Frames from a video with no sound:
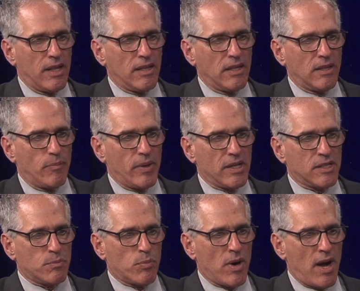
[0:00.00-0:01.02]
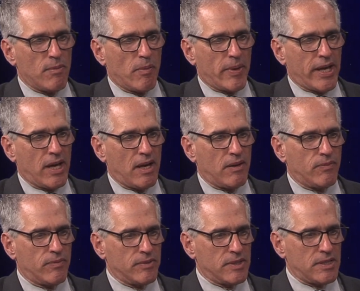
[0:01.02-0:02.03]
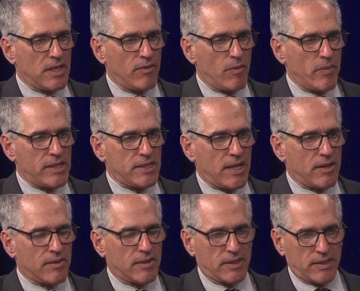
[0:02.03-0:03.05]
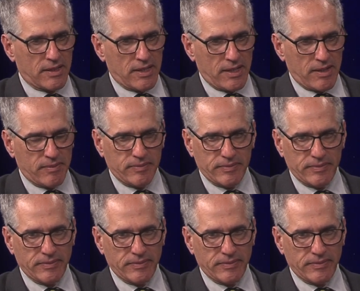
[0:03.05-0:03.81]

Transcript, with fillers: think the biggest problem I have, Steve, it may sound um,